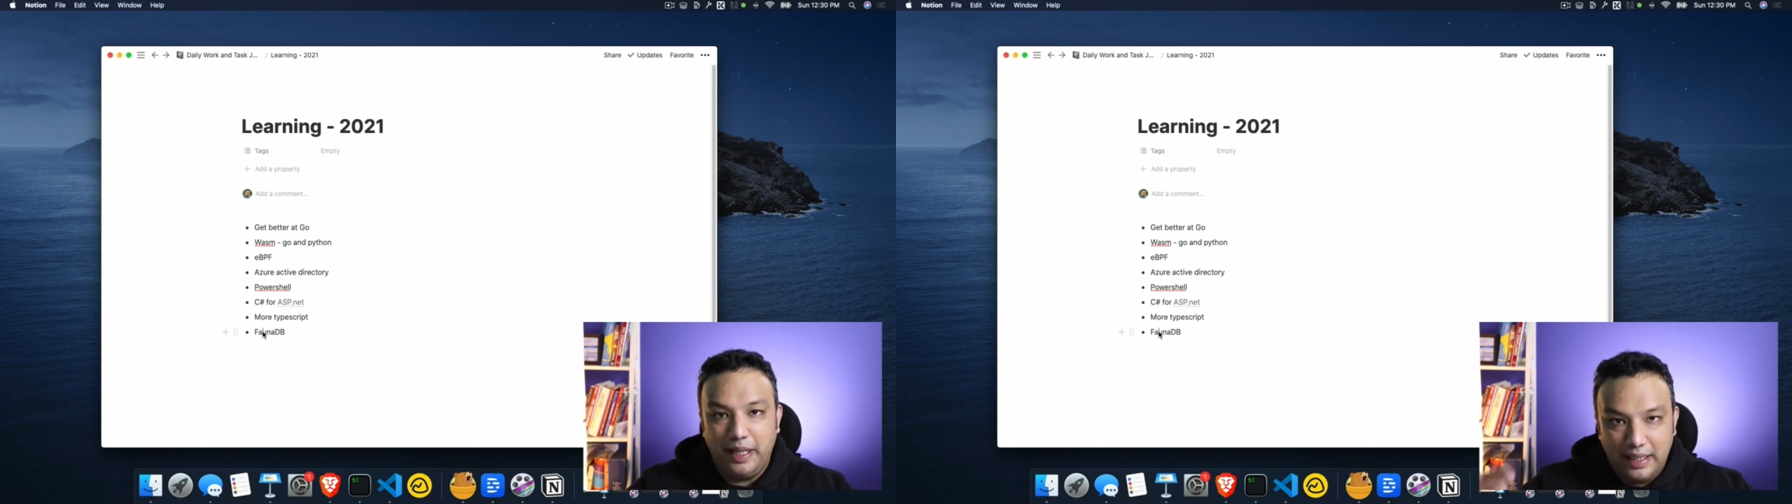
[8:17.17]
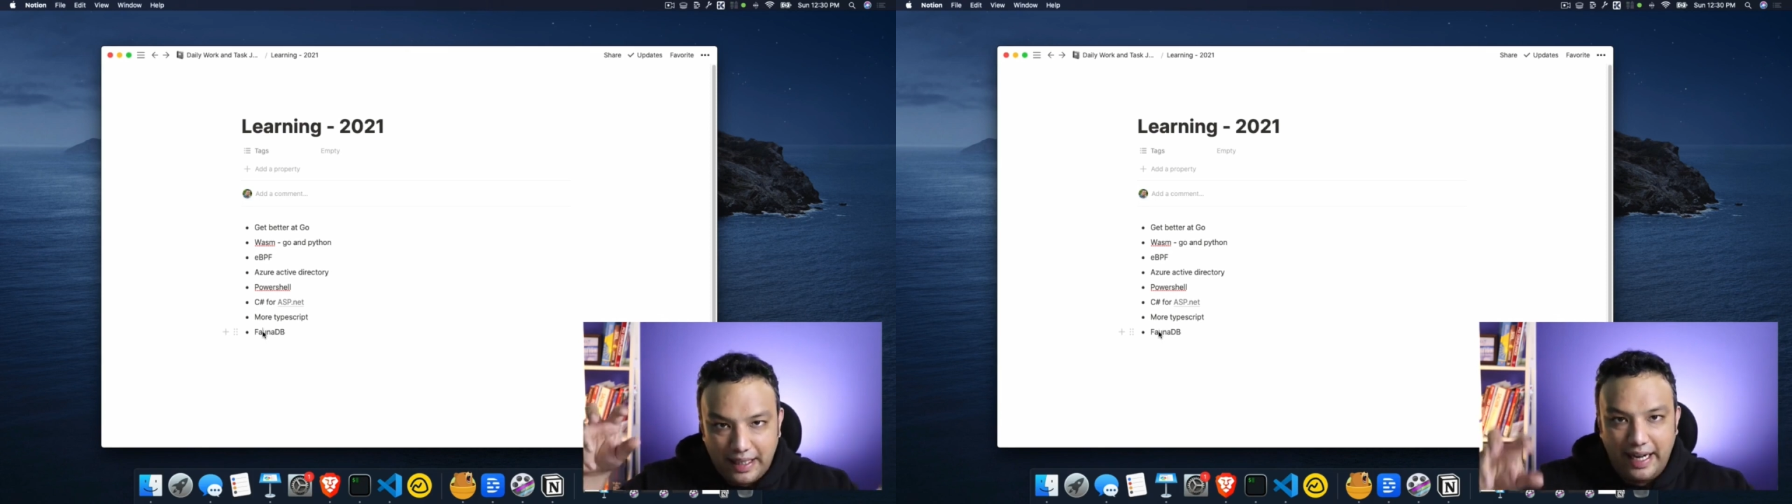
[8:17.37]

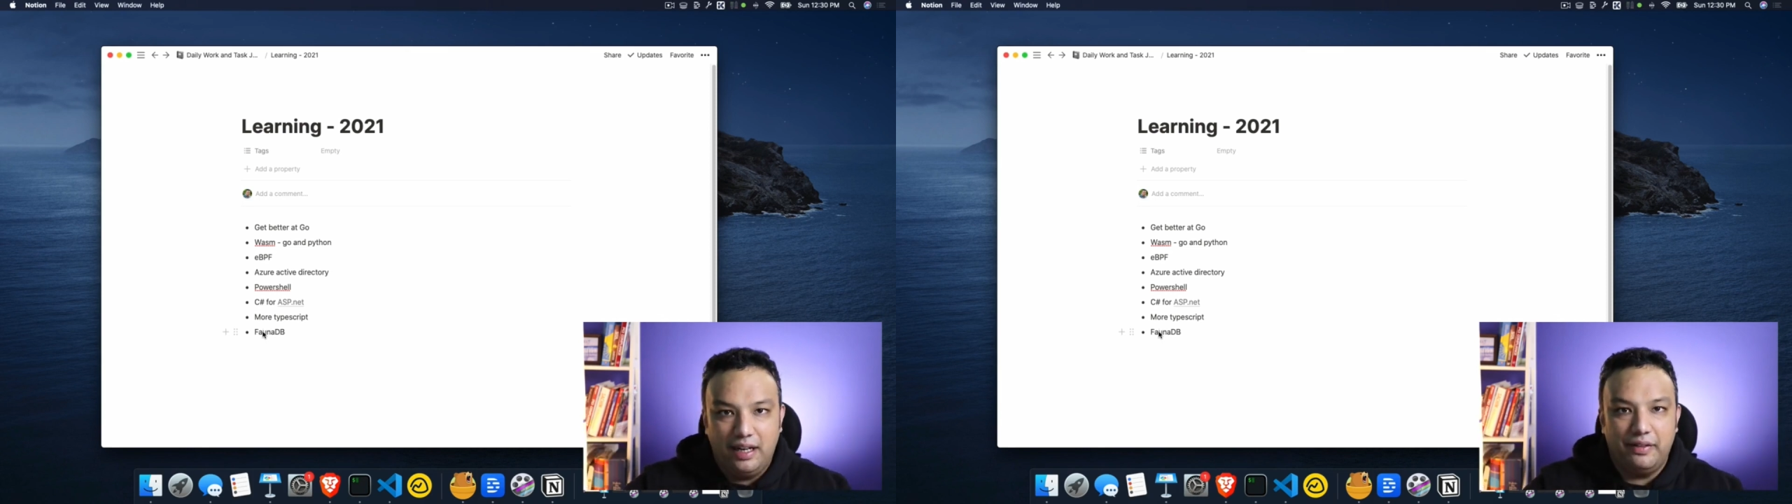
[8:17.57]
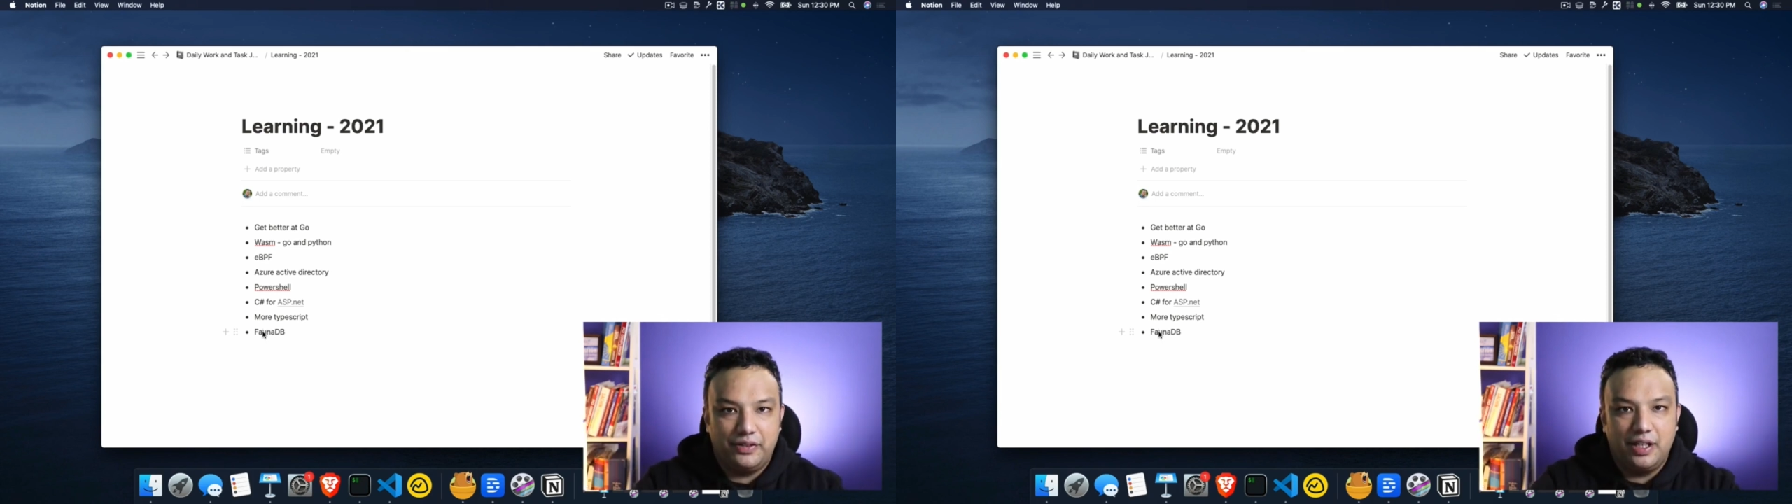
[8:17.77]
the kind
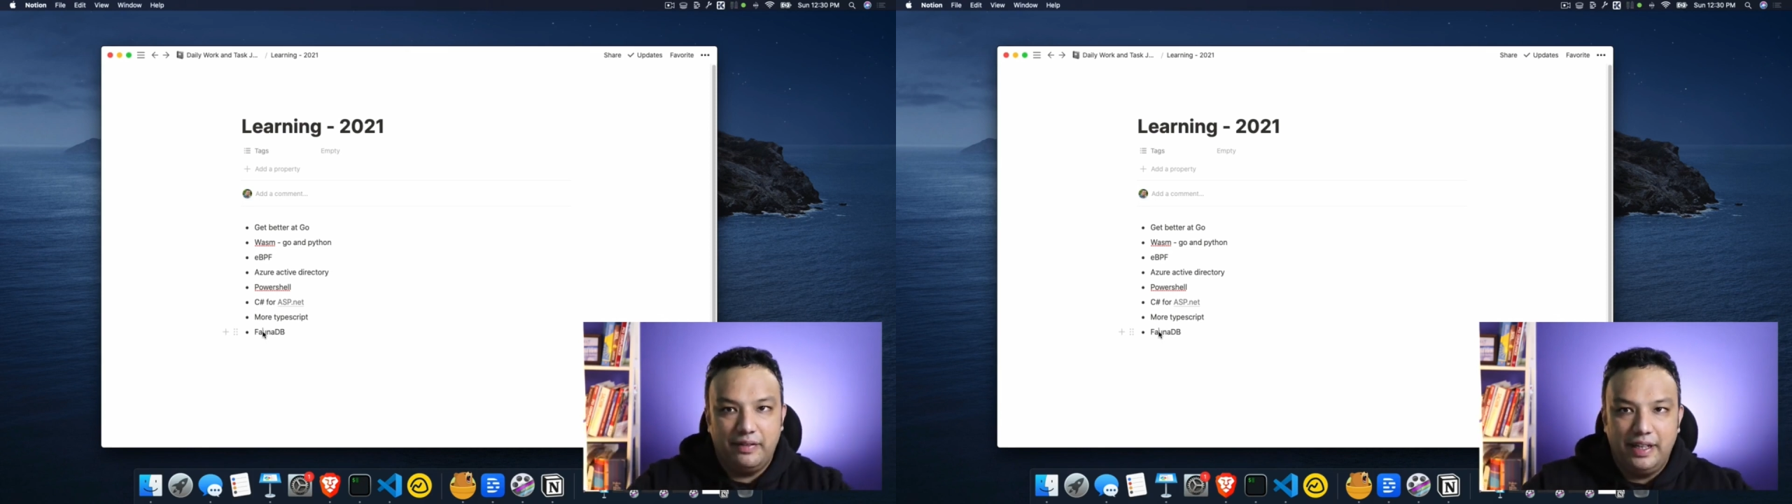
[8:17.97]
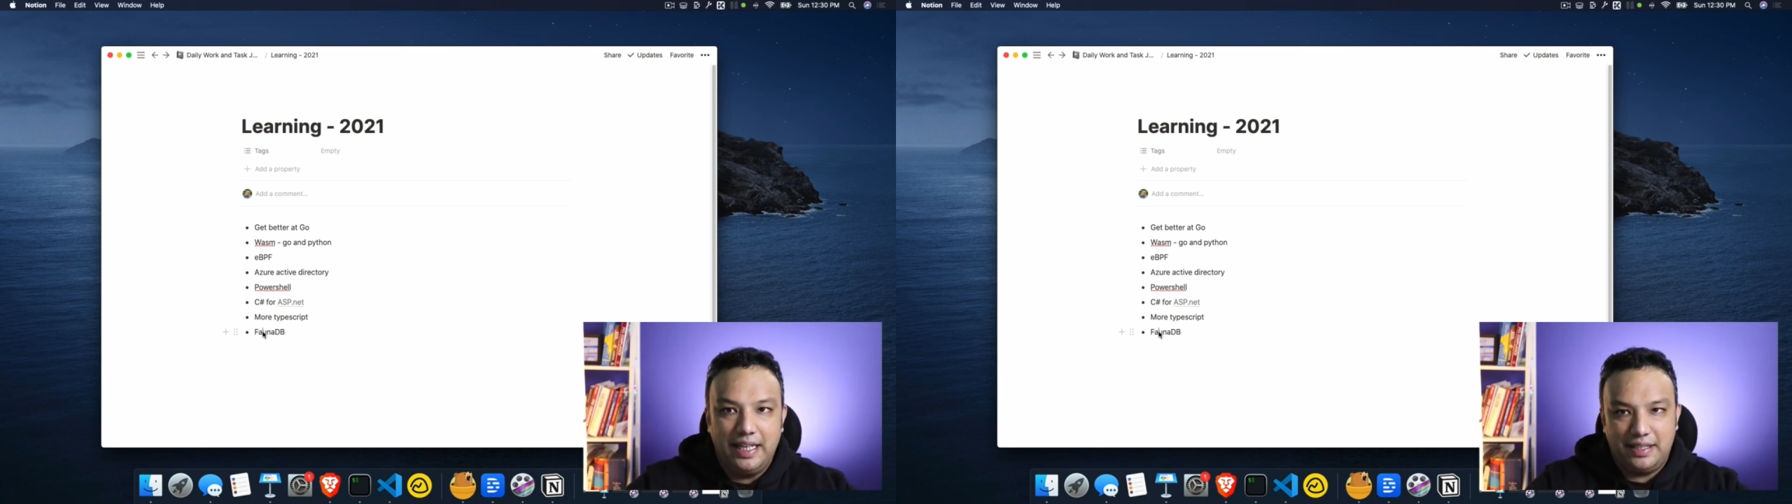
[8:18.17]
of
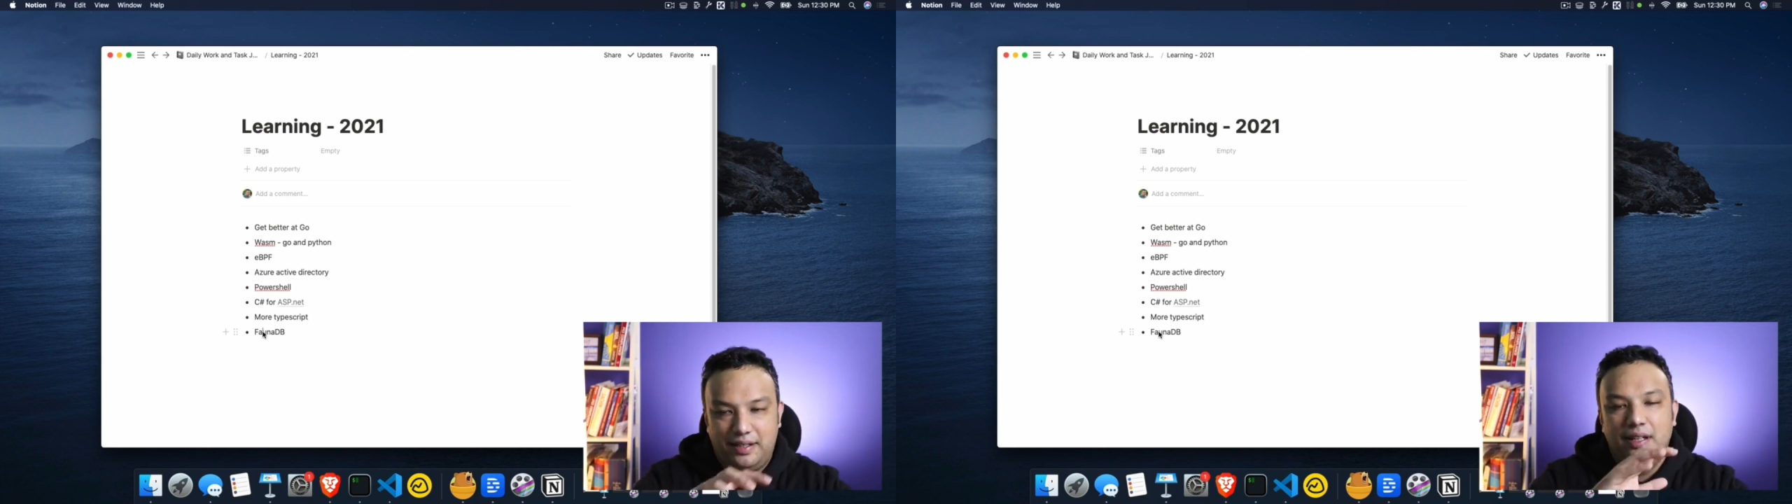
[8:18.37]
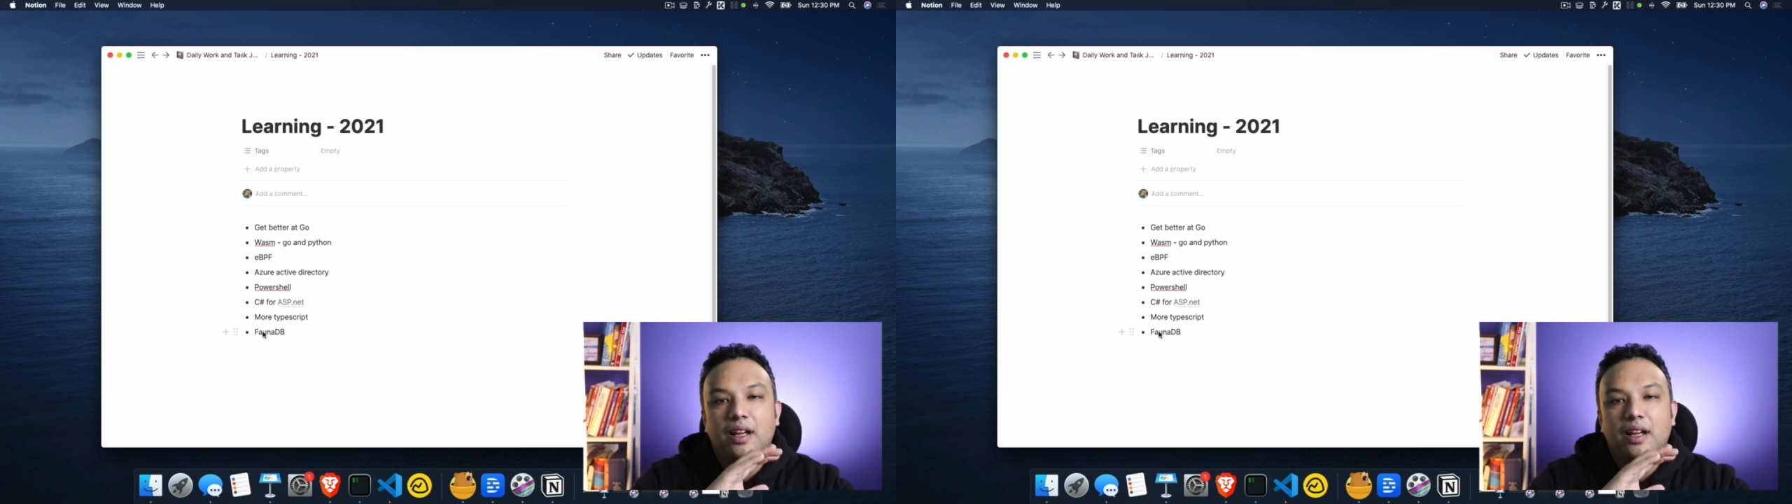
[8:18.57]
serverless,